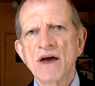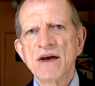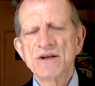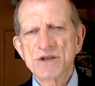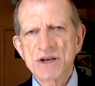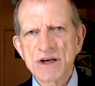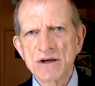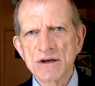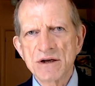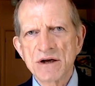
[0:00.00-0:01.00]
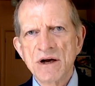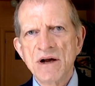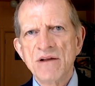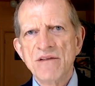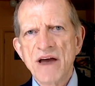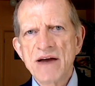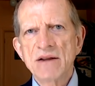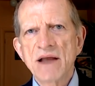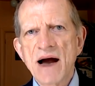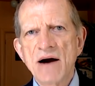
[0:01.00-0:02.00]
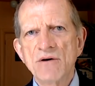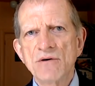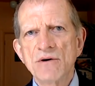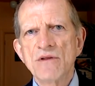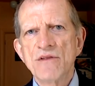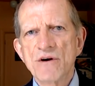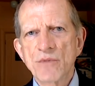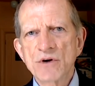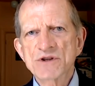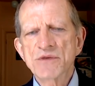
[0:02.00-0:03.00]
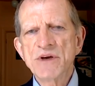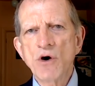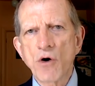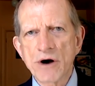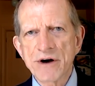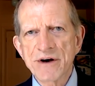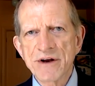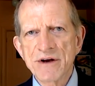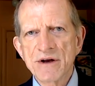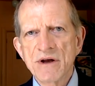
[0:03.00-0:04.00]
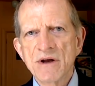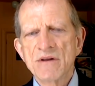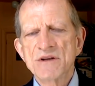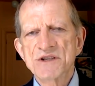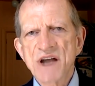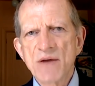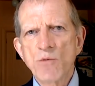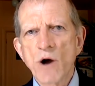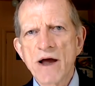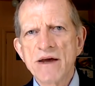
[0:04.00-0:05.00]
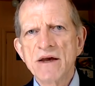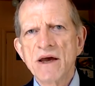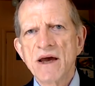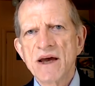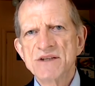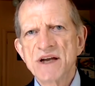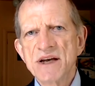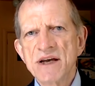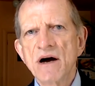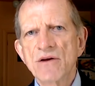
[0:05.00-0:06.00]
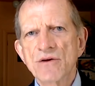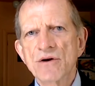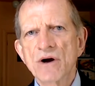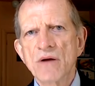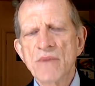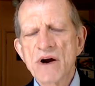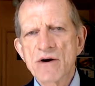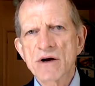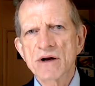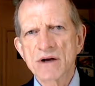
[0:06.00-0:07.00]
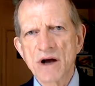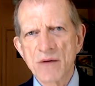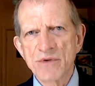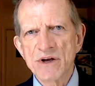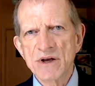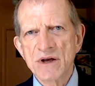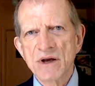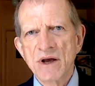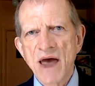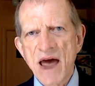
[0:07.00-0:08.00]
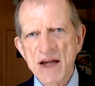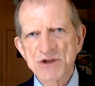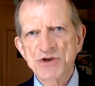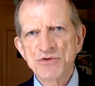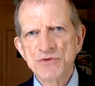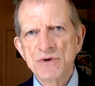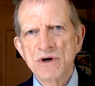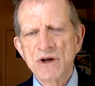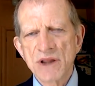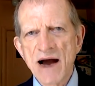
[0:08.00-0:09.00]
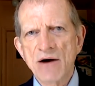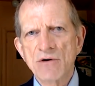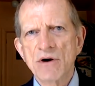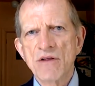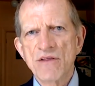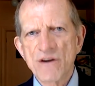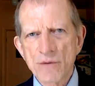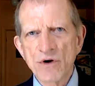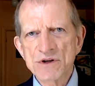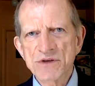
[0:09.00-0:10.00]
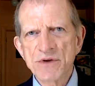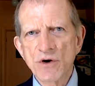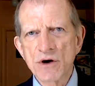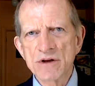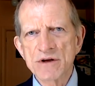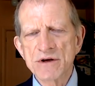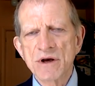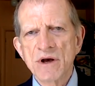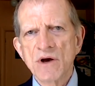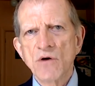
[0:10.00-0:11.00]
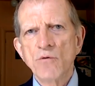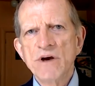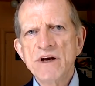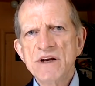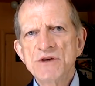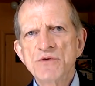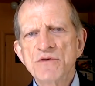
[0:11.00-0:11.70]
and until they allow their books to be audited the same way as any other American company has to allow their books to be audited. We need